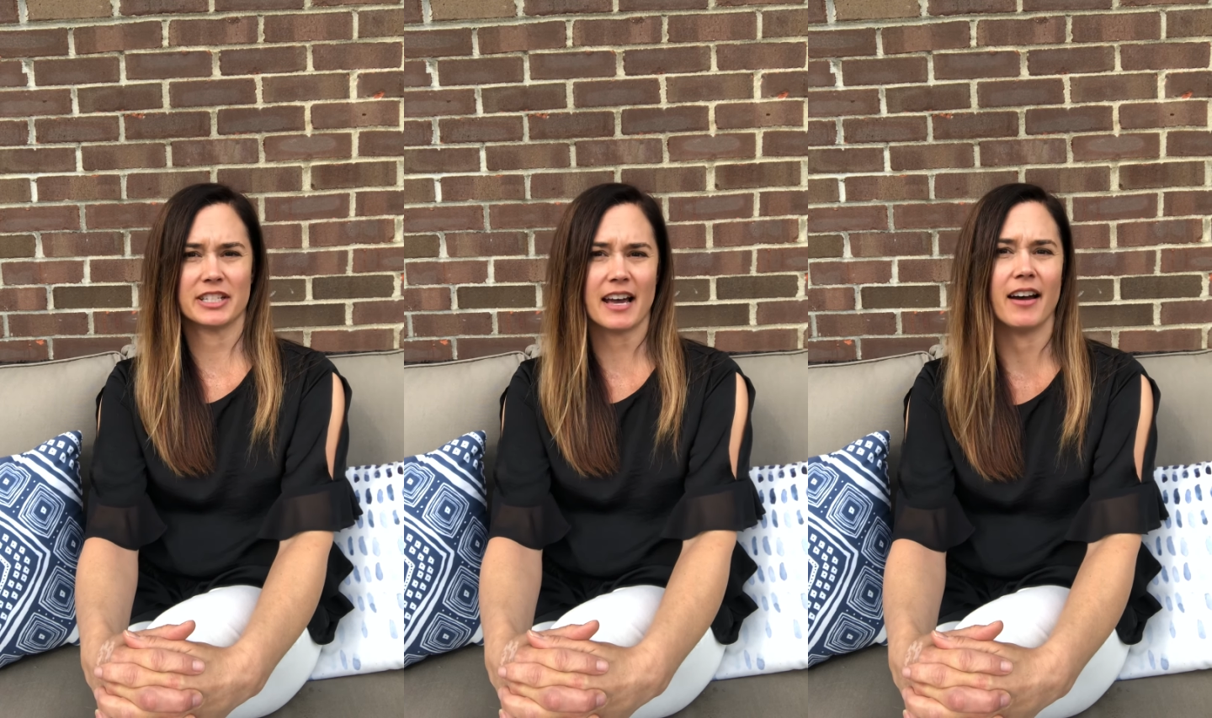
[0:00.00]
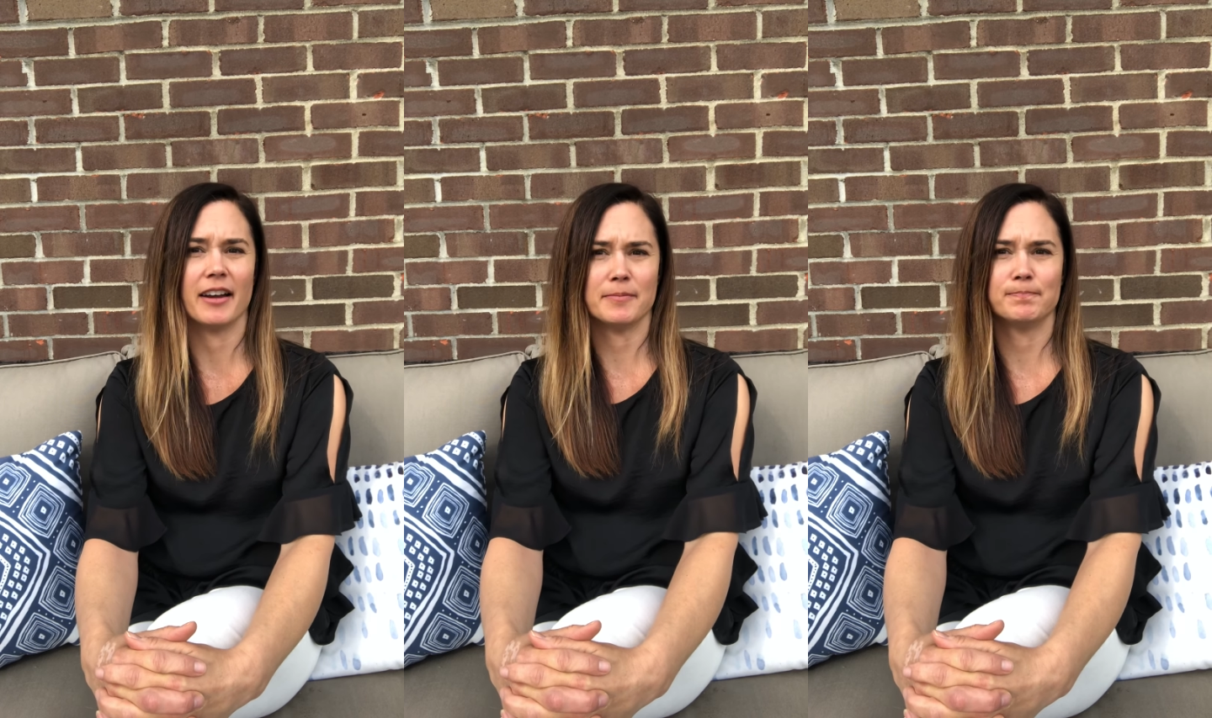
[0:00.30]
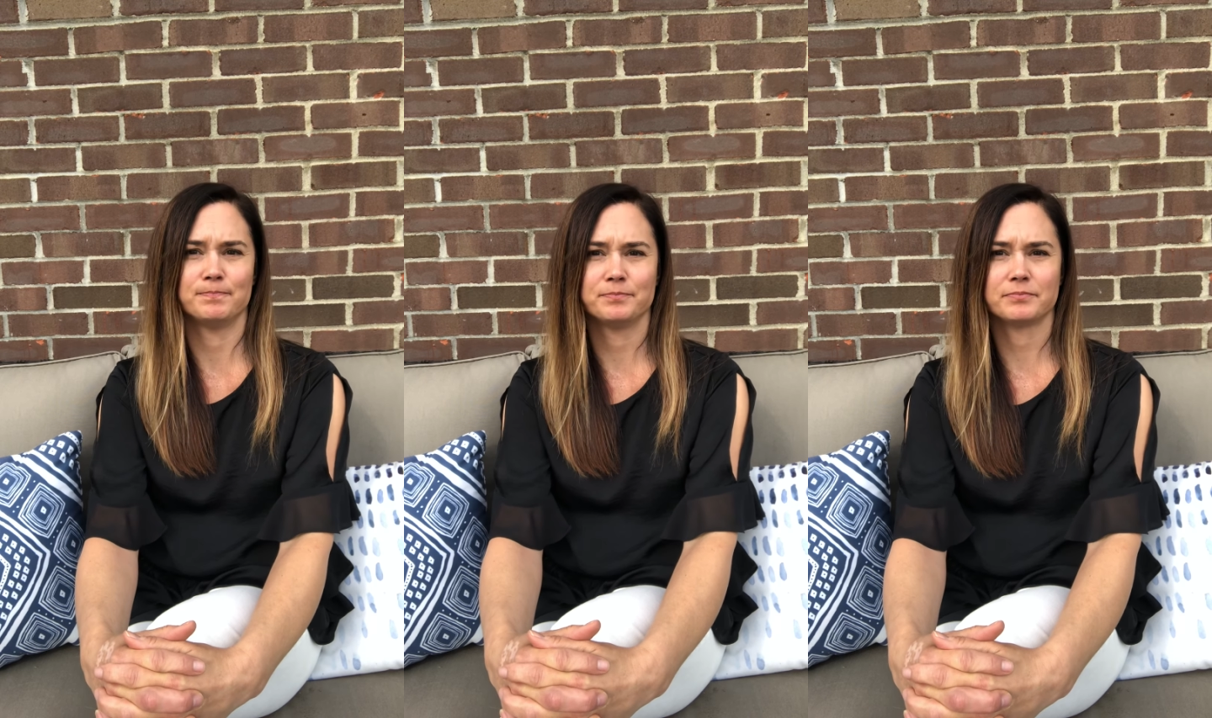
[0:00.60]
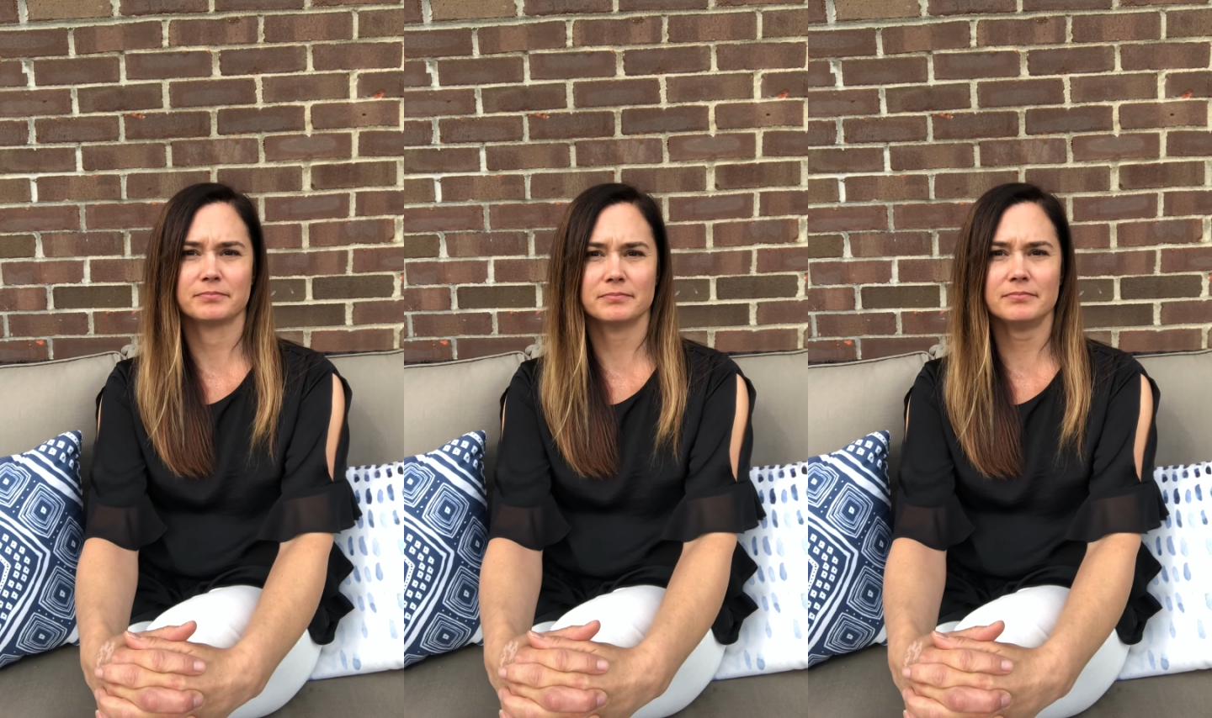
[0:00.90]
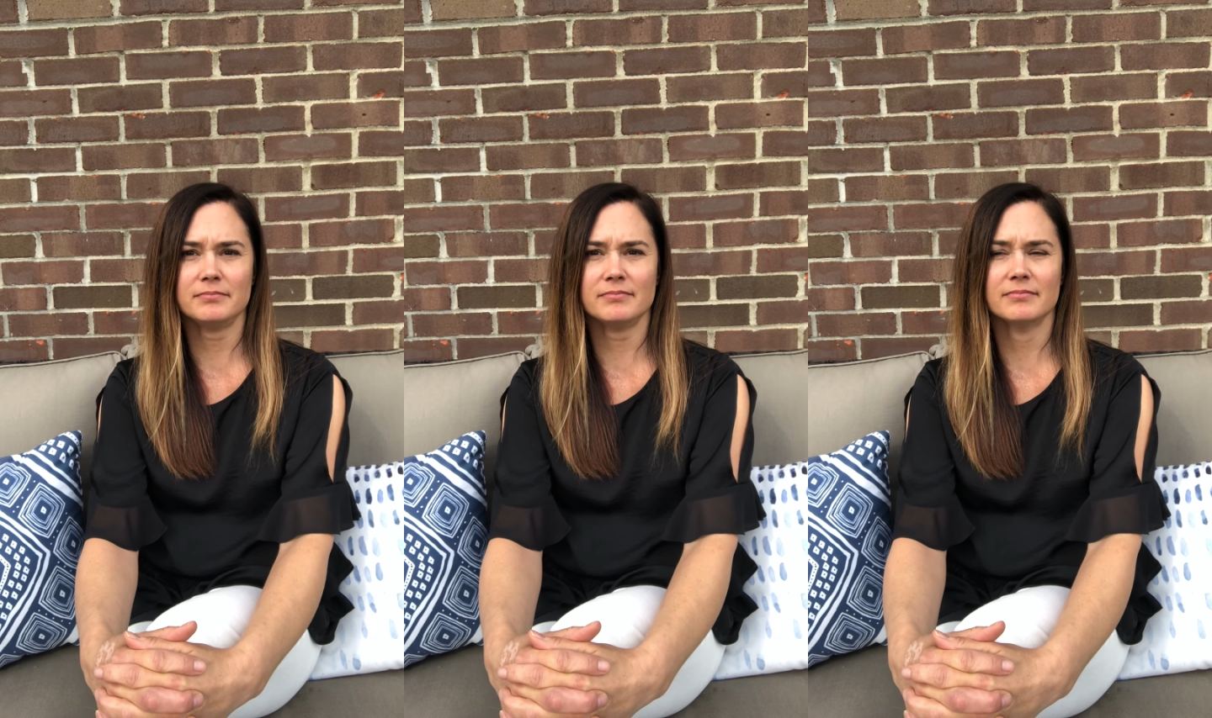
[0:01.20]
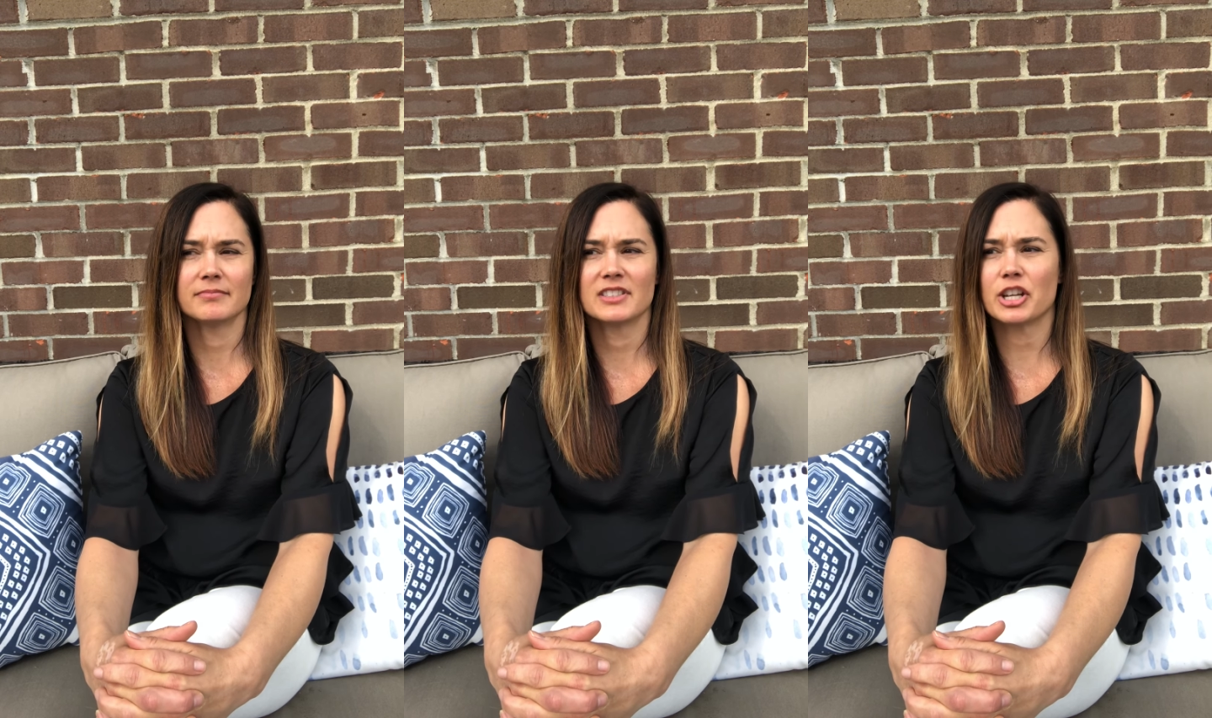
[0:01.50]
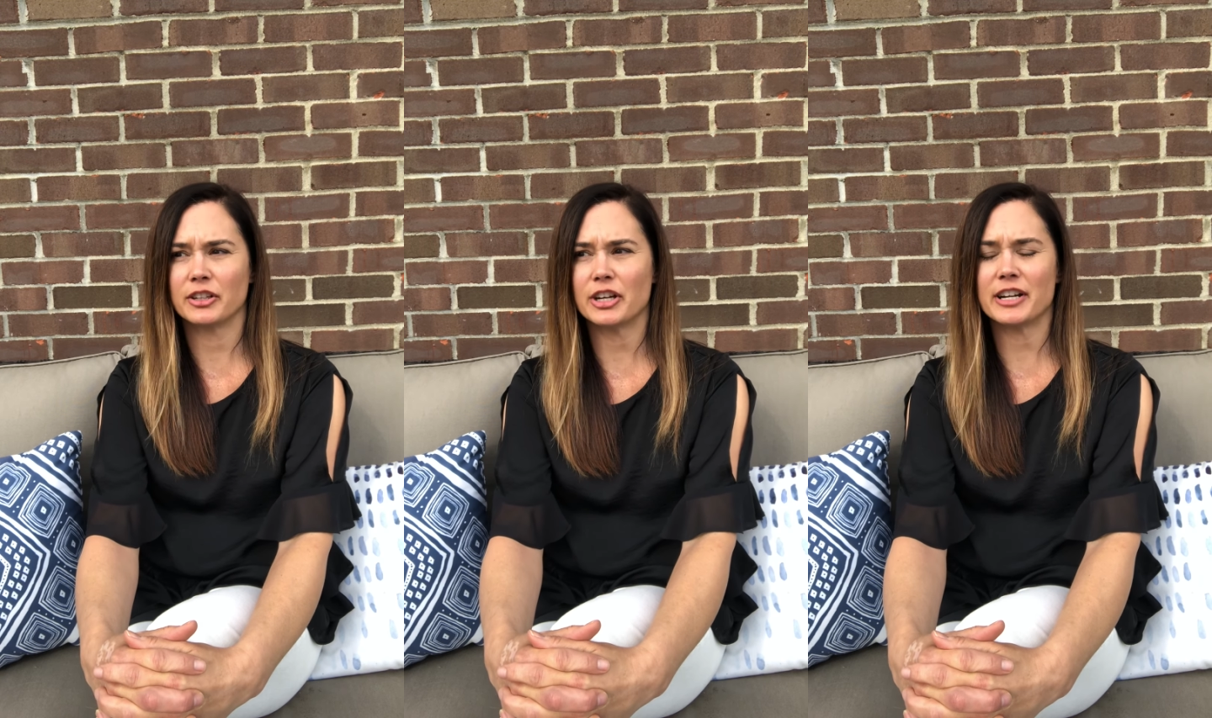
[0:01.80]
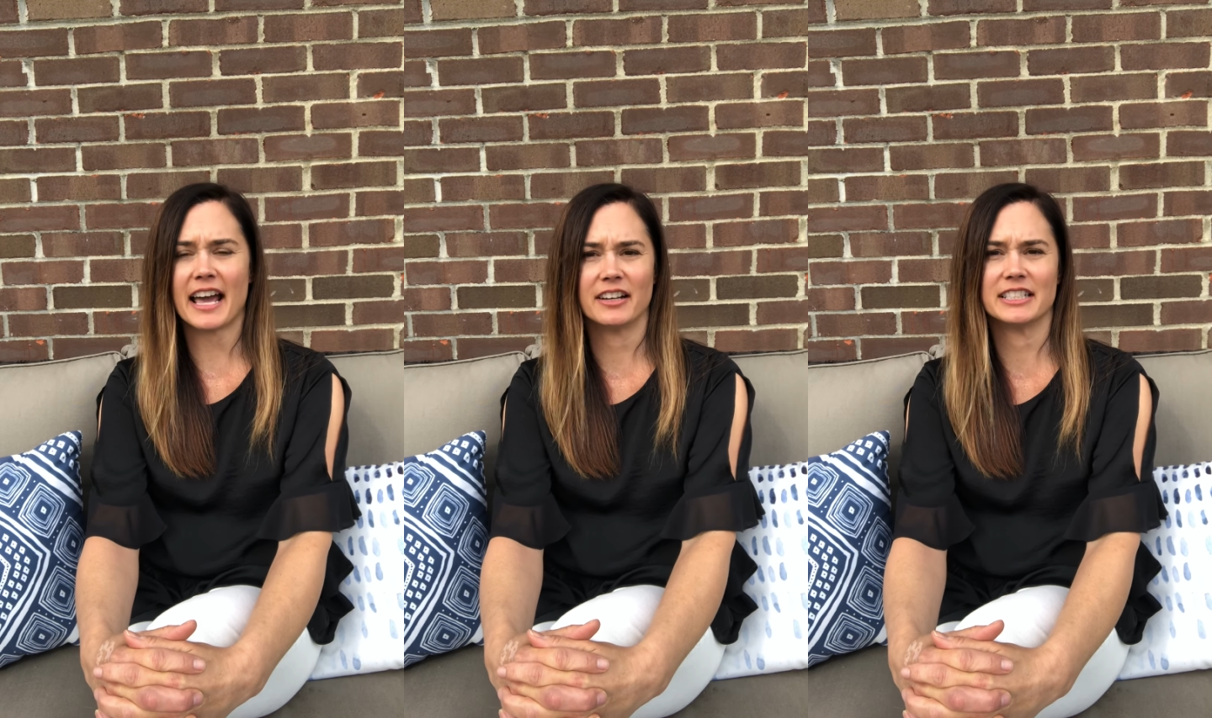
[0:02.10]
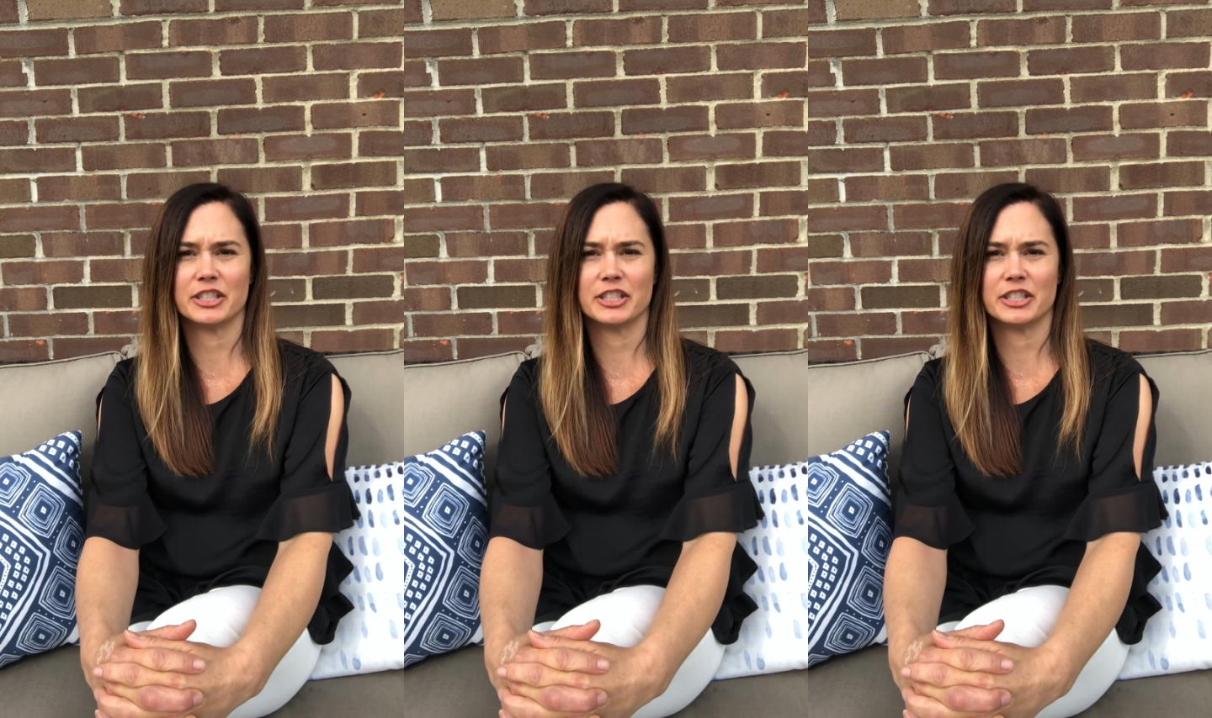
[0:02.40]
time to learn how to